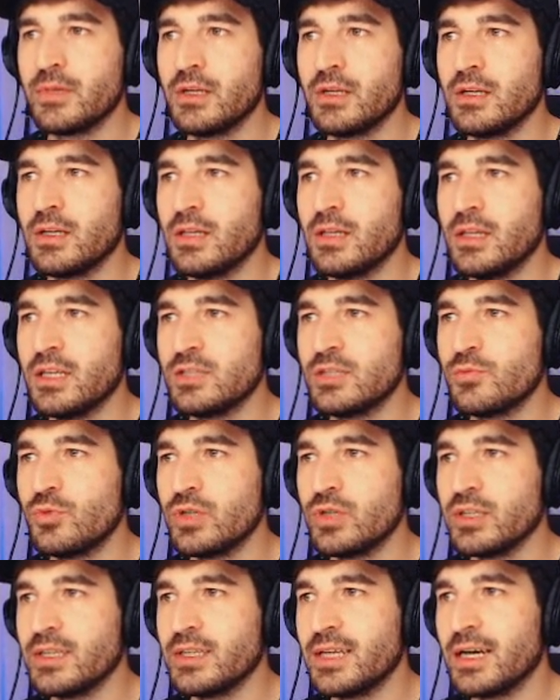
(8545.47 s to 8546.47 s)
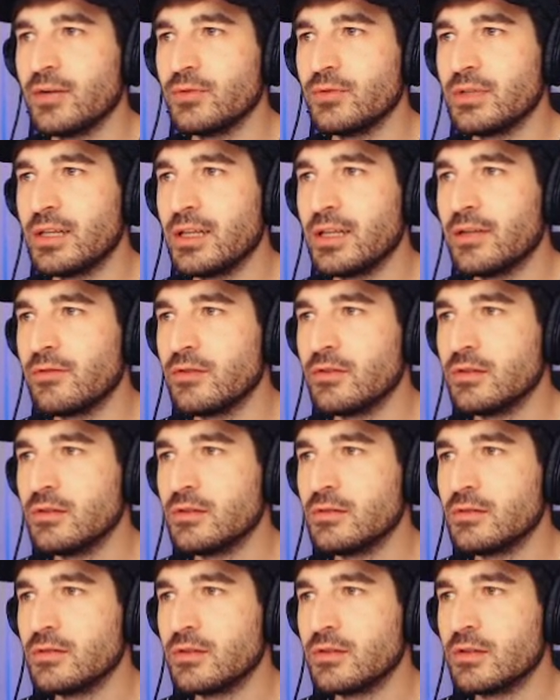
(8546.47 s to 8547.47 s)
Let's bring down the level a
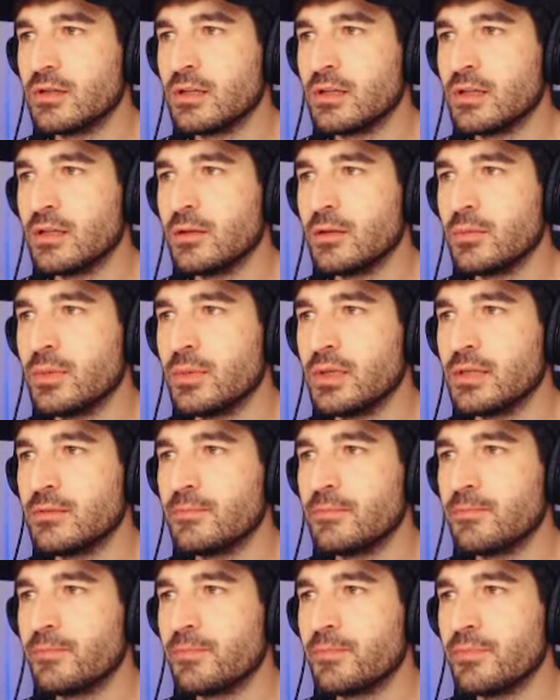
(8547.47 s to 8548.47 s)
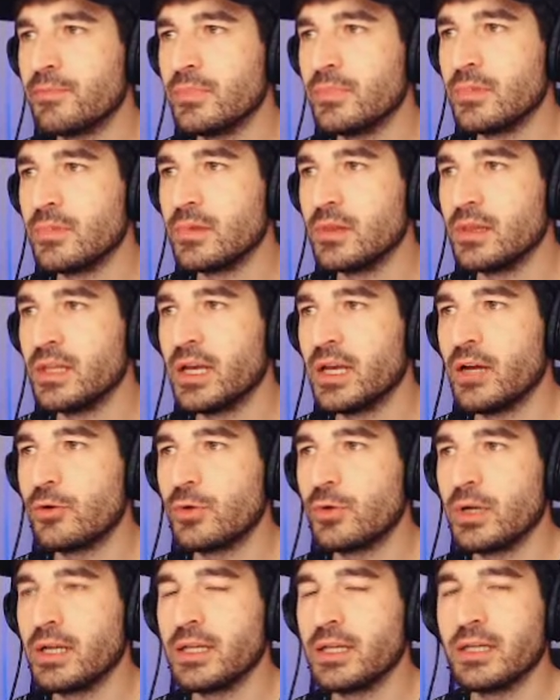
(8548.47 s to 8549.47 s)
little bit. They
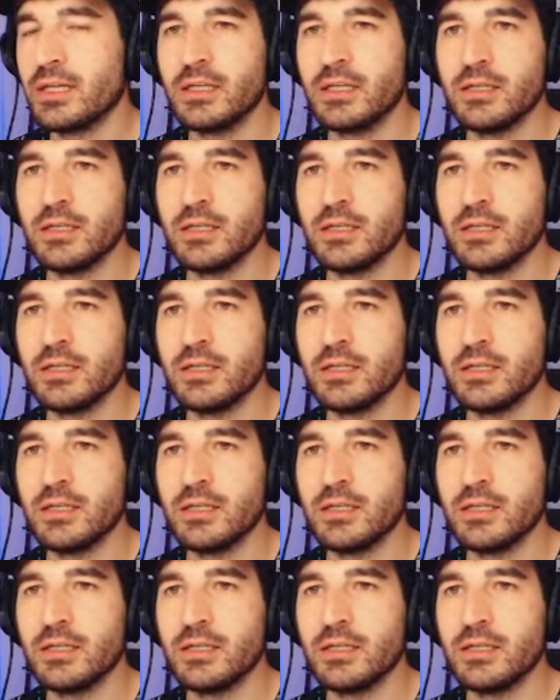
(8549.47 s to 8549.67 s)
already